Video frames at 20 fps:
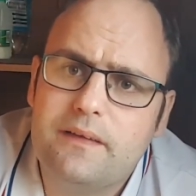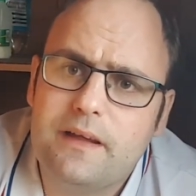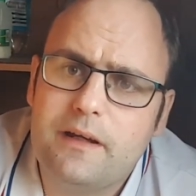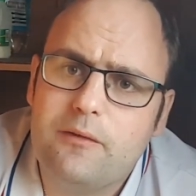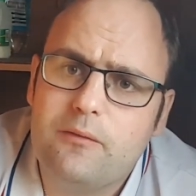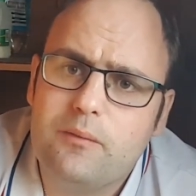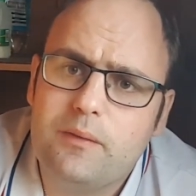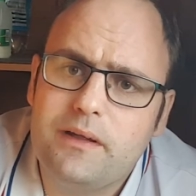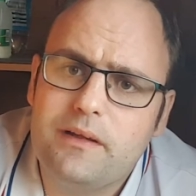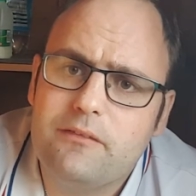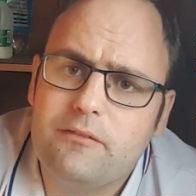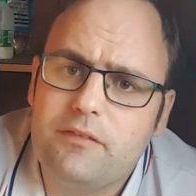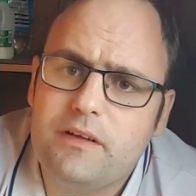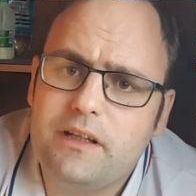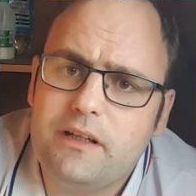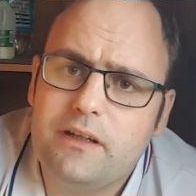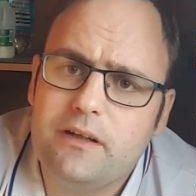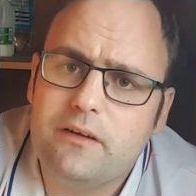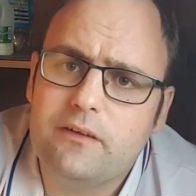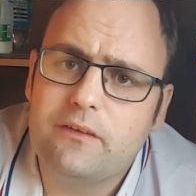there will be a
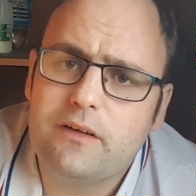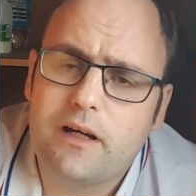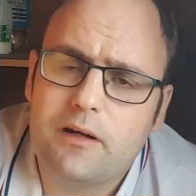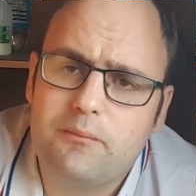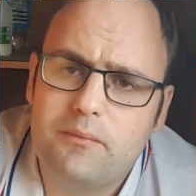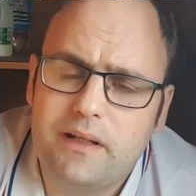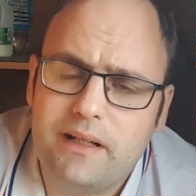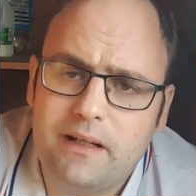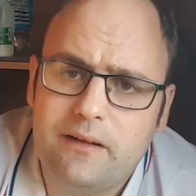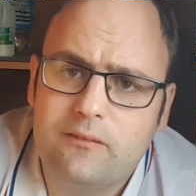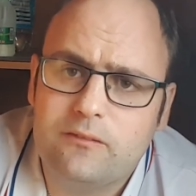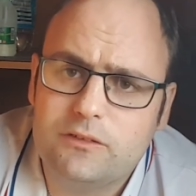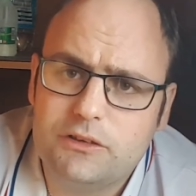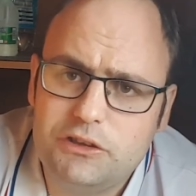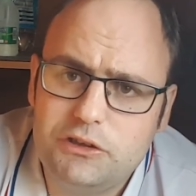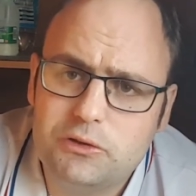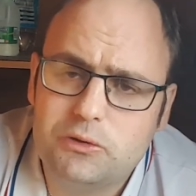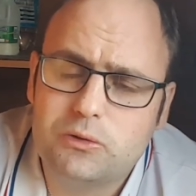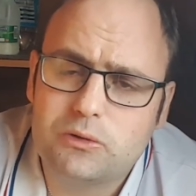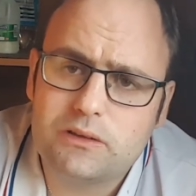video coming out
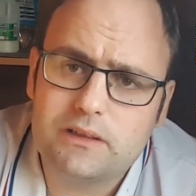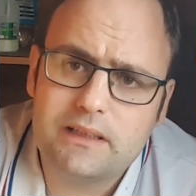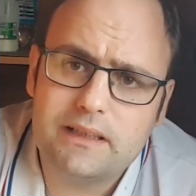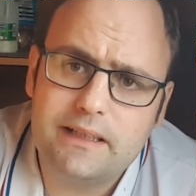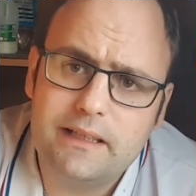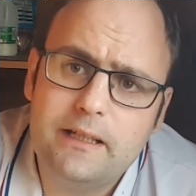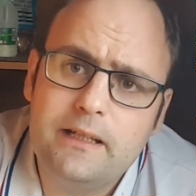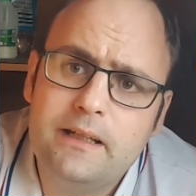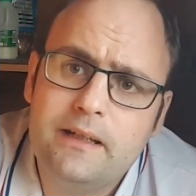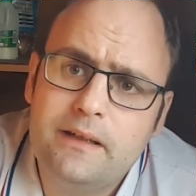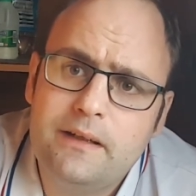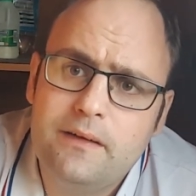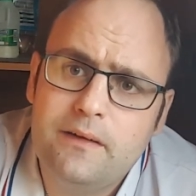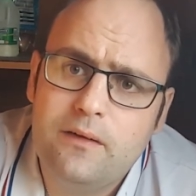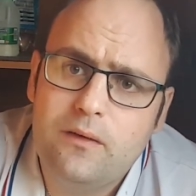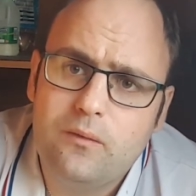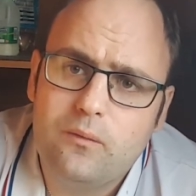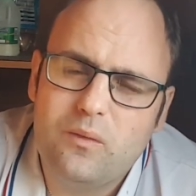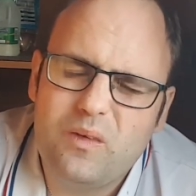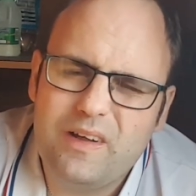shortly
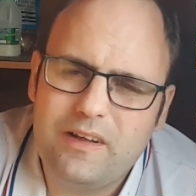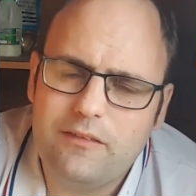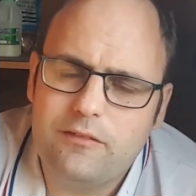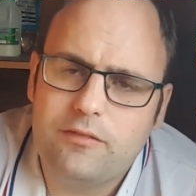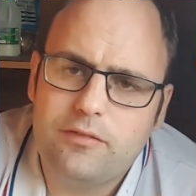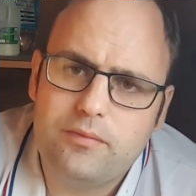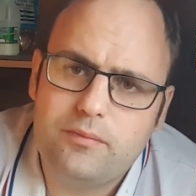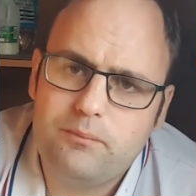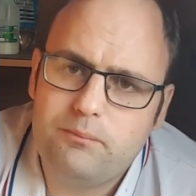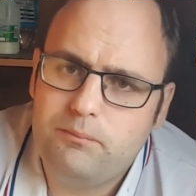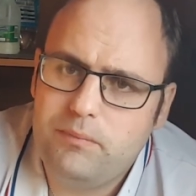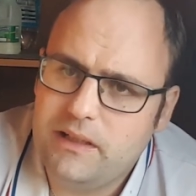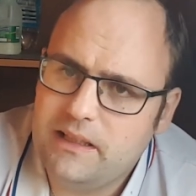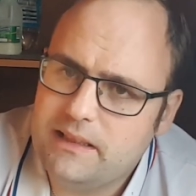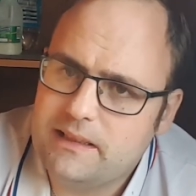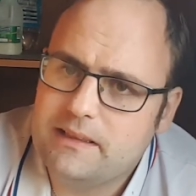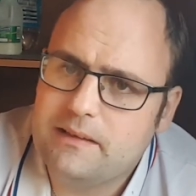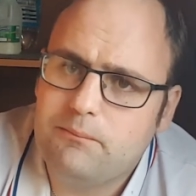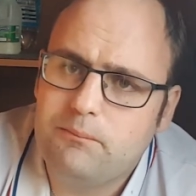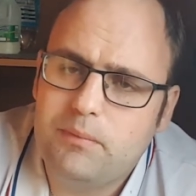with
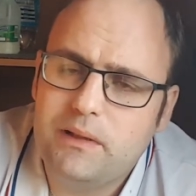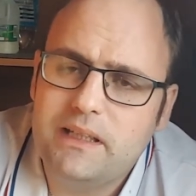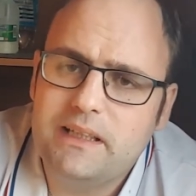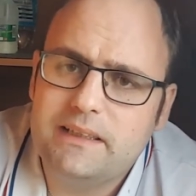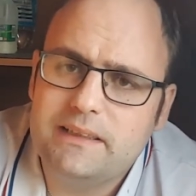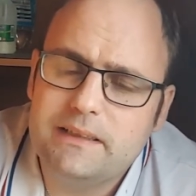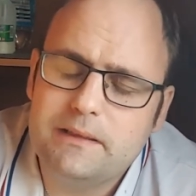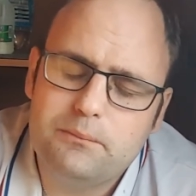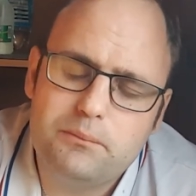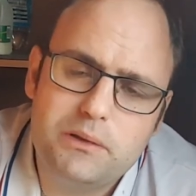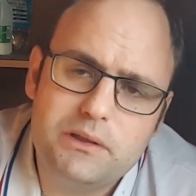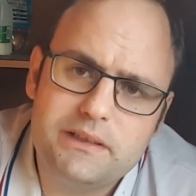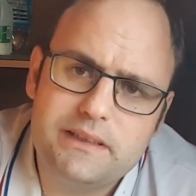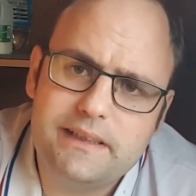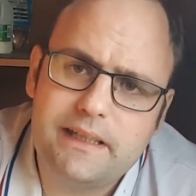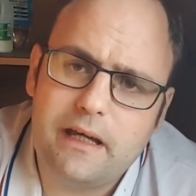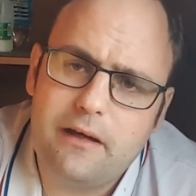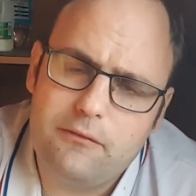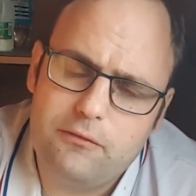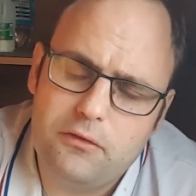bits and pieces put
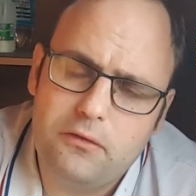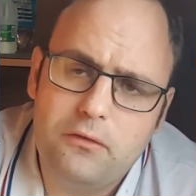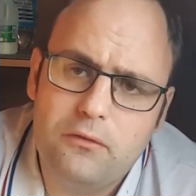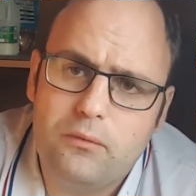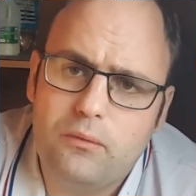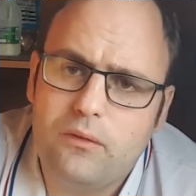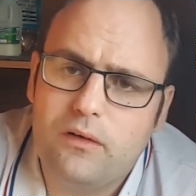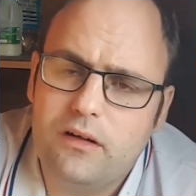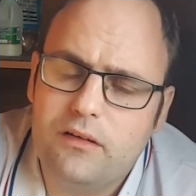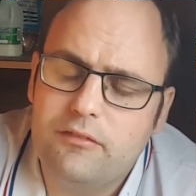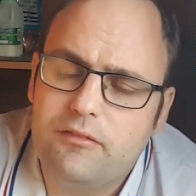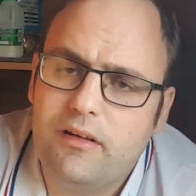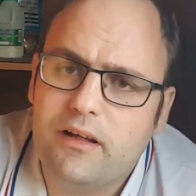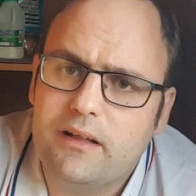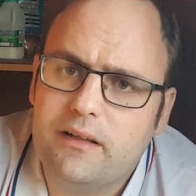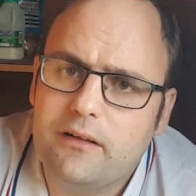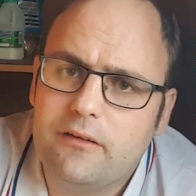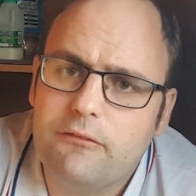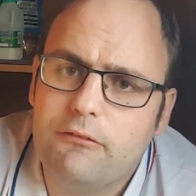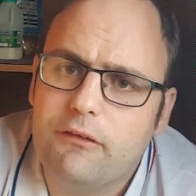together, what I've
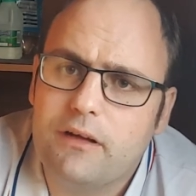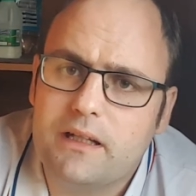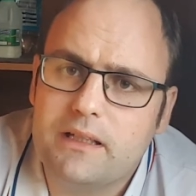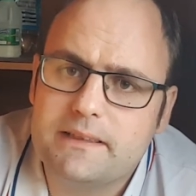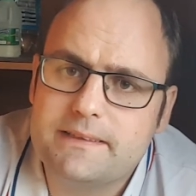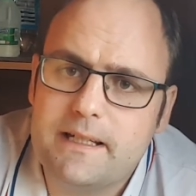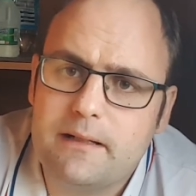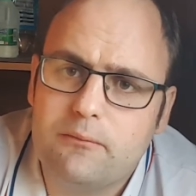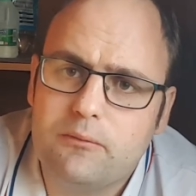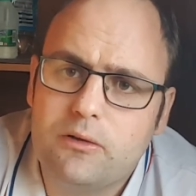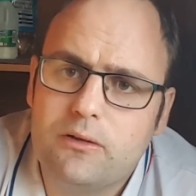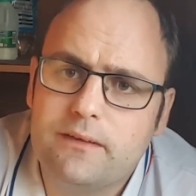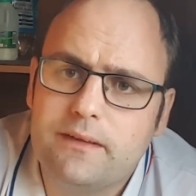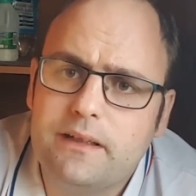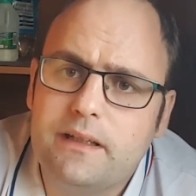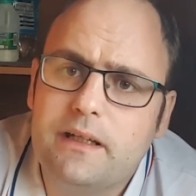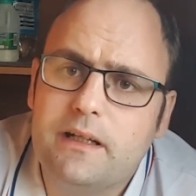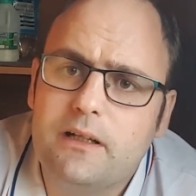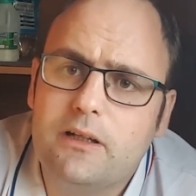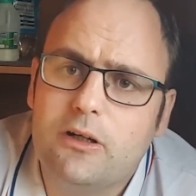done over the summer on
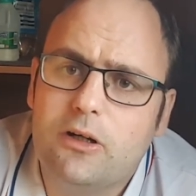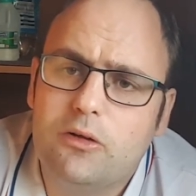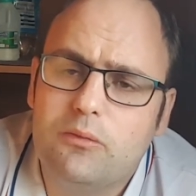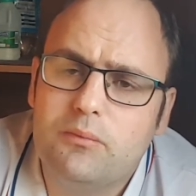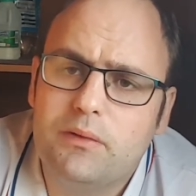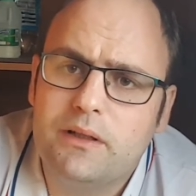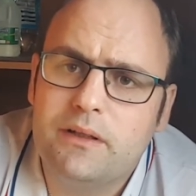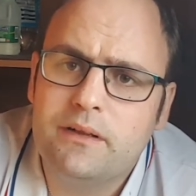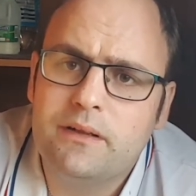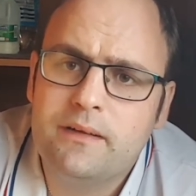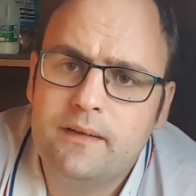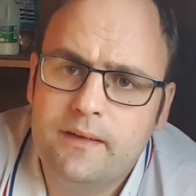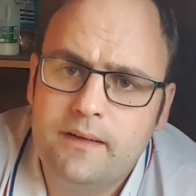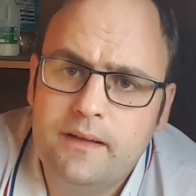the allotment.